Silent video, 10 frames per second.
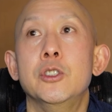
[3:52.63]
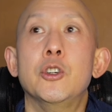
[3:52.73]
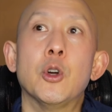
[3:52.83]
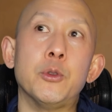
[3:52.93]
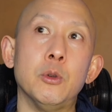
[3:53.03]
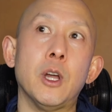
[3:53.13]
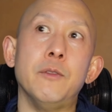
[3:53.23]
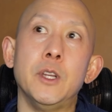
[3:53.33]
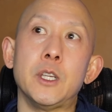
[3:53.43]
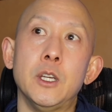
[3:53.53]
go through
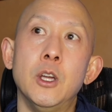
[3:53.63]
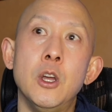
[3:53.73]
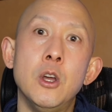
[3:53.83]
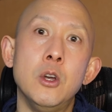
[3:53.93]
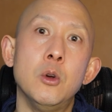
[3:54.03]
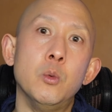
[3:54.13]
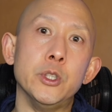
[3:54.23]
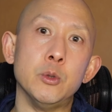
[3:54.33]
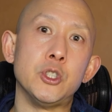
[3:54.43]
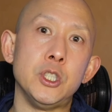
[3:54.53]
life thinking when
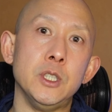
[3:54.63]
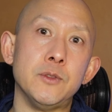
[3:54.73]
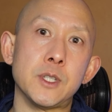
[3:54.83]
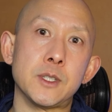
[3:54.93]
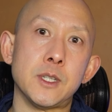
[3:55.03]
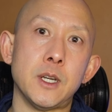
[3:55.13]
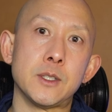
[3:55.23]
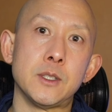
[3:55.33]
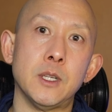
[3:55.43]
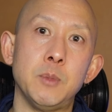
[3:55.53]
you achieve
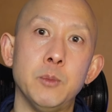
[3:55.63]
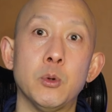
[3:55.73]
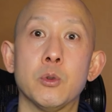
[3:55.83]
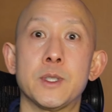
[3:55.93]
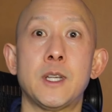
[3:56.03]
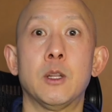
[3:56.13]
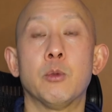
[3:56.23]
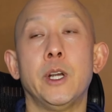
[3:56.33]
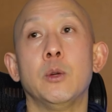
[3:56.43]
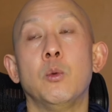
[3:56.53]
success that people will
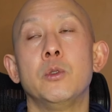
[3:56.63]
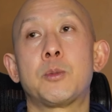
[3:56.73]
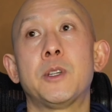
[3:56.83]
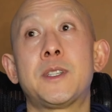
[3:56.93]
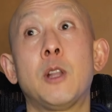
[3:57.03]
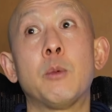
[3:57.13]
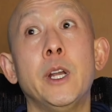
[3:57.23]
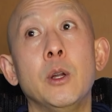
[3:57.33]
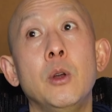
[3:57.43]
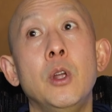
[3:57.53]
celebrate
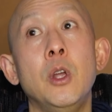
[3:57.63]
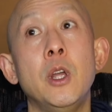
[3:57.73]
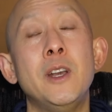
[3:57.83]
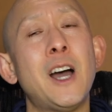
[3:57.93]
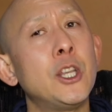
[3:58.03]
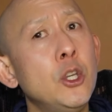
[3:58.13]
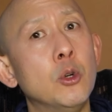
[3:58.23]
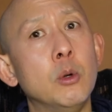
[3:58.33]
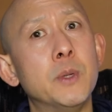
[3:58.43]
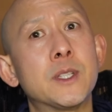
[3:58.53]
it, not
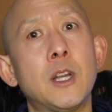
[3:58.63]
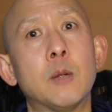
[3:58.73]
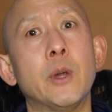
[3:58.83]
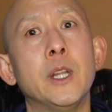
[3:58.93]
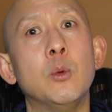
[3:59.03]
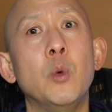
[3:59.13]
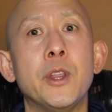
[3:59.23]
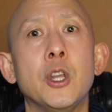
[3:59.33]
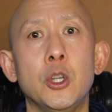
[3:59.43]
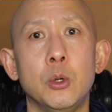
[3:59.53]
you, but celebrate it
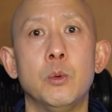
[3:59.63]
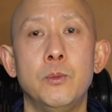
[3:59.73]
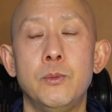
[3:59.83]
with you.